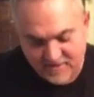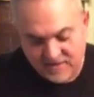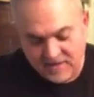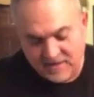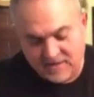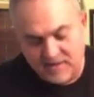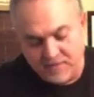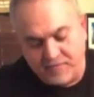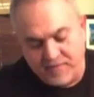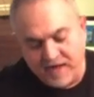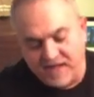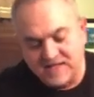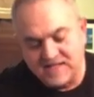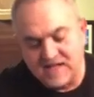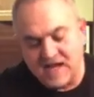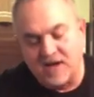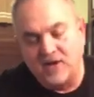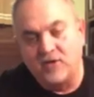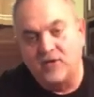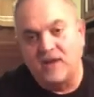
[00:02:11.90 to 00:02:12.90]
Depends
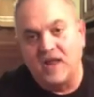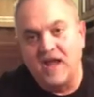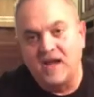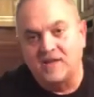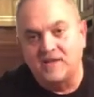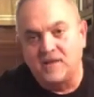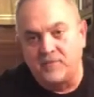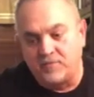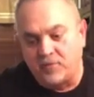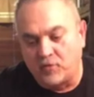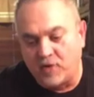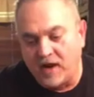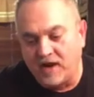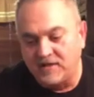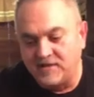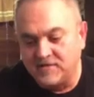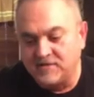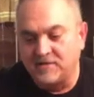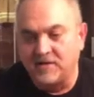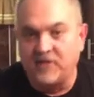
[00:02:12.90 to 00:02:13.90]
how you like the bread.
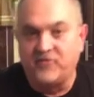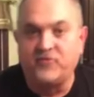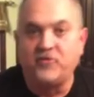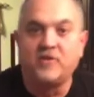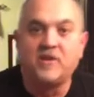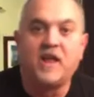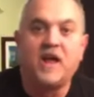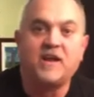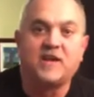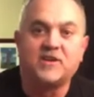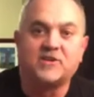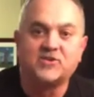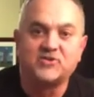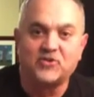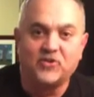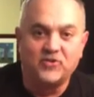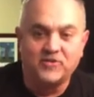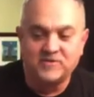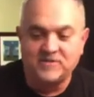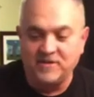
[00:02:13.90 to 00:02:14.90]
If you like it
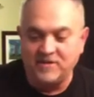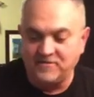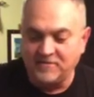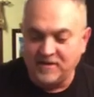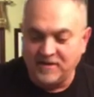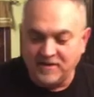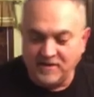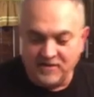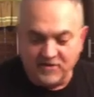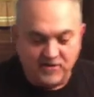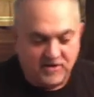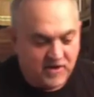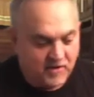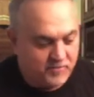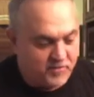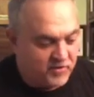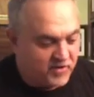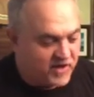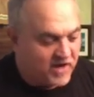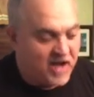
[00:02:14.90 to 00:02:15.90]
salty, you can
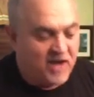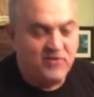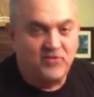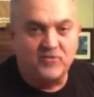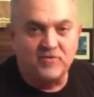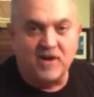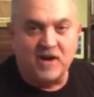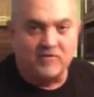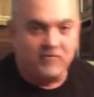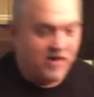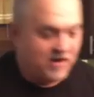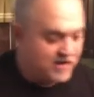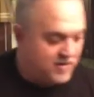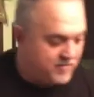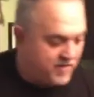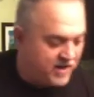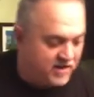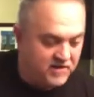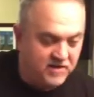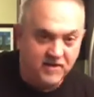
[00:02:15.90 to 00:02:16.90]
put it. I do not
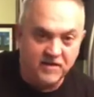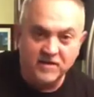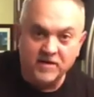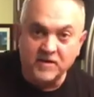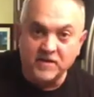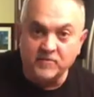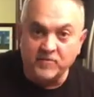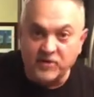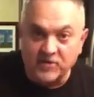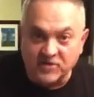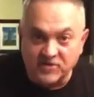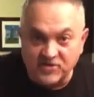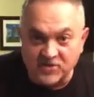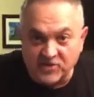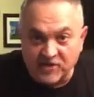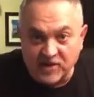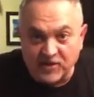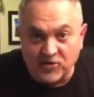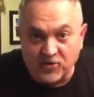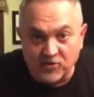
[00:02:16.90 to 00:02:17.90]
recommend it because you
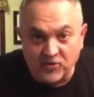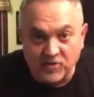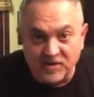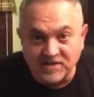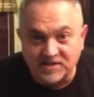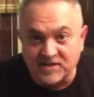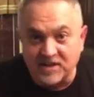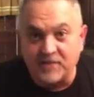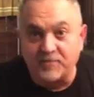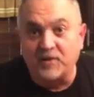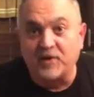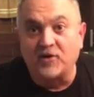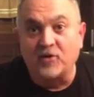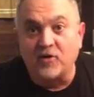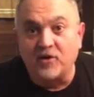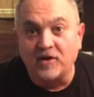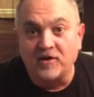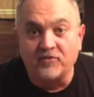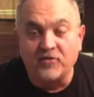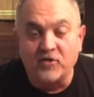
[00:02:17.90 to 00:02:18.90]
can always dip in
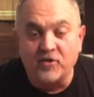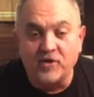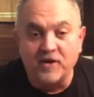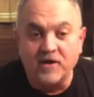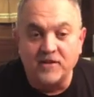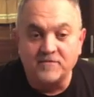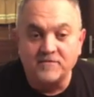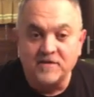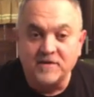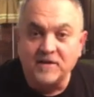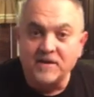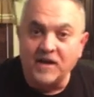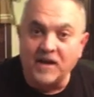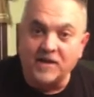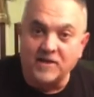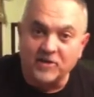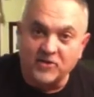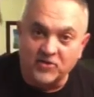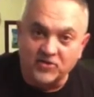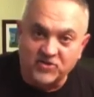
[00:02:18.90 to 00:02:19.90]
olive oil, a
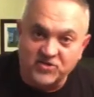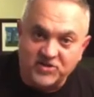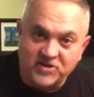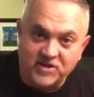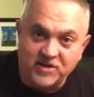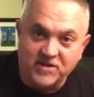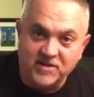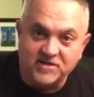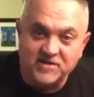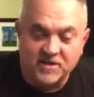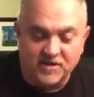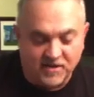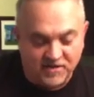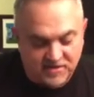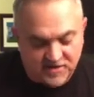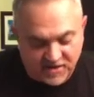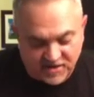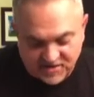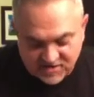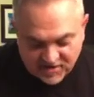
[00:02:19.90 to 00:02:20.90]
little cheese, and it
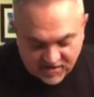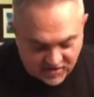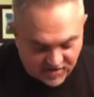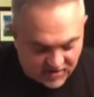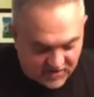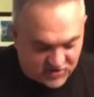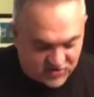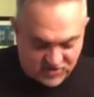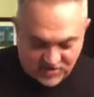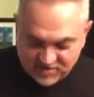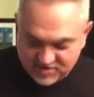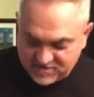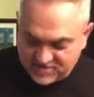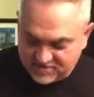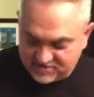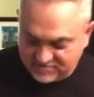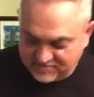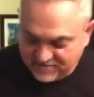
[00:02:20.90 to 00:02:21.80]
tastes delicious.